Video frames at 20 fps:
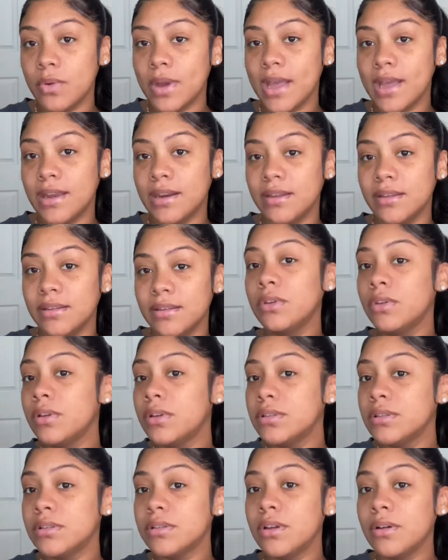at it, you
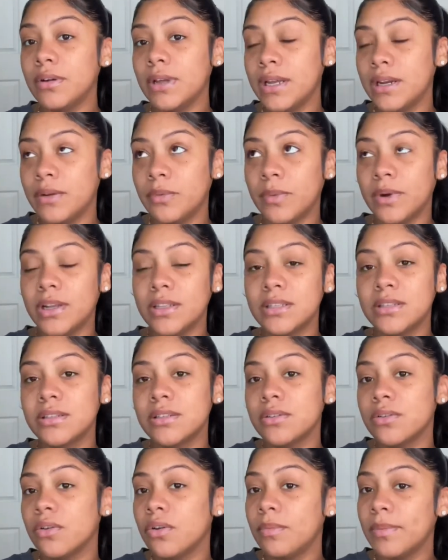could just go ahead and
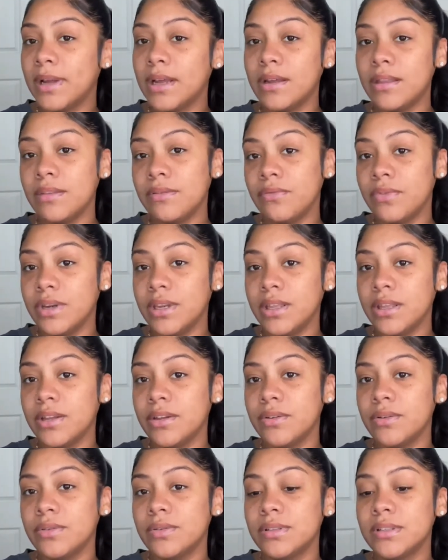watch all my other
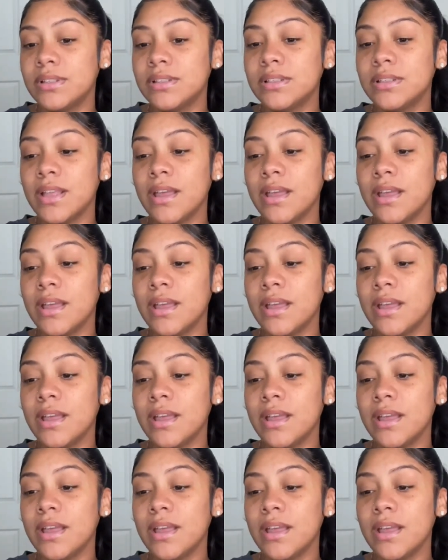videos.